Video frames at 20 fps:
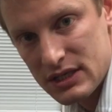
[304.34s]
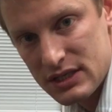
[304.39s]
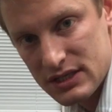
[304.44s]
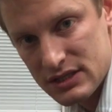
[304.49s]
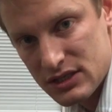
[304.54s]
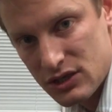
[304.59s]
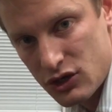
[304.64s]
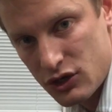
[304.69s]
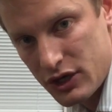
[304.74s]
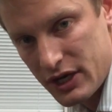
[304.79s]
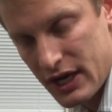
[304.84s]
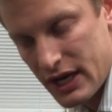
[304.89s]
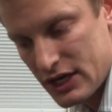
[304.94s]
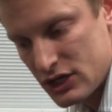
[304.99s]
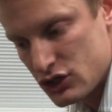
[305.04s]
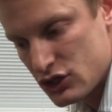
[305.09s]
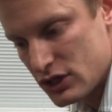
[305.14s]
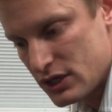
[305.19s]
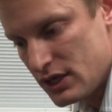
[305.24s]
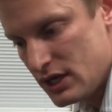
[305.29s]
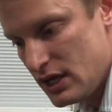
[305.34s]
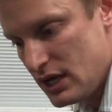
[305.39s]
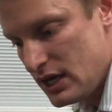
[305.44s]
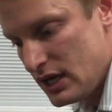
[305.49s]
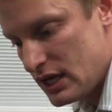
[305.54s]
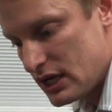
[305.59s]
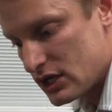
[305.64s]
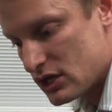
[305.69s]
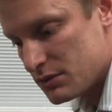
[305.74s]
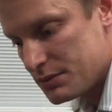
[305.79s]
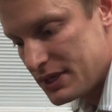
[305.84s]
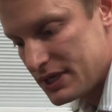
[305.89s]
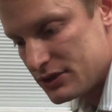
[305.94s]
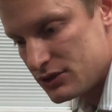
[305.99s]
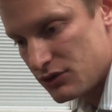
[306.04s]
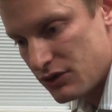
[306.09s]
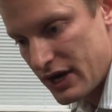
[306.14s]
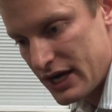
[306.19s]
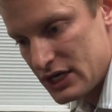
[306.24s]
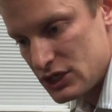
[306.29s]
a disc herniation, it could be a
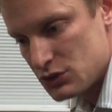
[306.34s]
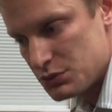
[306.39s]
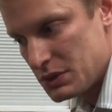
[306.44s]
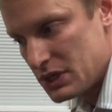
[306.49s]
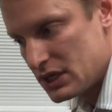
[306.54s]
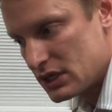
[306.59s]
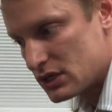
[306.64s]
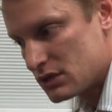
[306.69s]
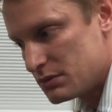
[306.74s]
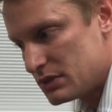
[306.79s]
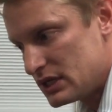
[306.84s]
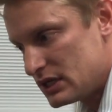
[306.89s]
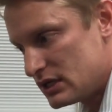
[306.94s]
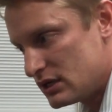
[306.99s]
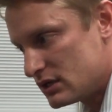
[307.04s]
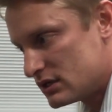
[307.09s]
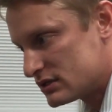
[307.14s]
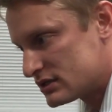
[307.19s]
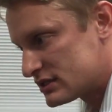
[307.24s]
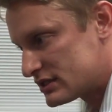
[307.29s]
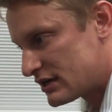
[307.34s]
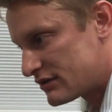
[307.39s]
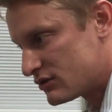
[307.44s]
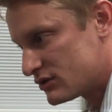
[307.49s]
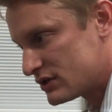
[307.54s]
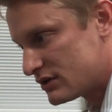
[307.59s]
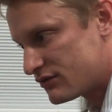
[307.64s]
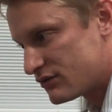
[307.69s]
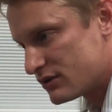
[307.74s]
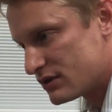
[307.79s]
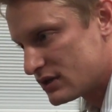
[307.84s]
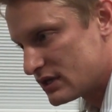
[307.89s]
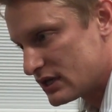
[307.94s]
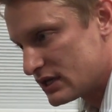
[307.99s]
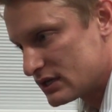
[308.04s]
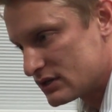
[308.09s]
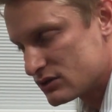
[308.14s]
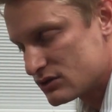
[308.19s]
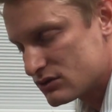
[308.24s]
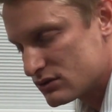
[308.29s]
derangement, it could be several different
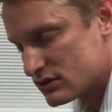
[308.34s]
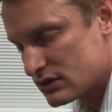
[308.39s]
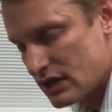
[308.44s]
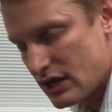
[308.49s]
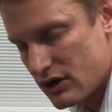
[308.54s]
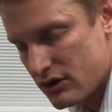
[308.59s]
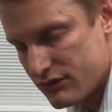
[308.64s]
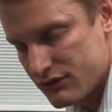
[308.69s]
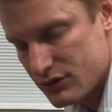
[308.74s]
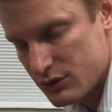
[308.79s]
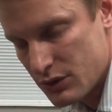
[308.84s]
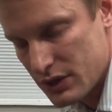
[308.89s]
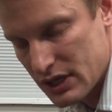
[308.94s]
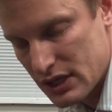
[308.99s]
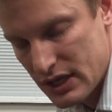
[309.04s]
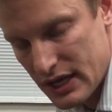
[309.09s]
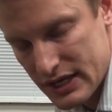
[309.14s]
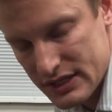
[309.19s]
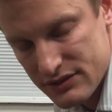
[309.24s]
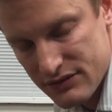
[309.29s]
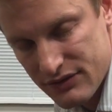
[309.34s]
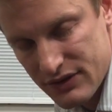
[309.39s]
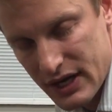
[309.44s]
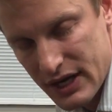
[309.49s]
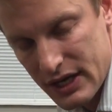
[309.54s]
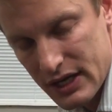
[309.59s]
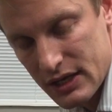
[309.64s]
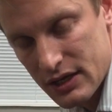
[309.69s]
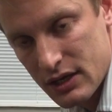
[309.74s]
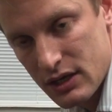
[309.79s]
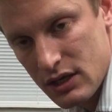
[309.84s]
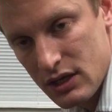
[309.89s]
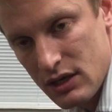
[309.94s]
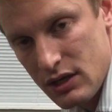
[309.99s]
things, however you want to classify it.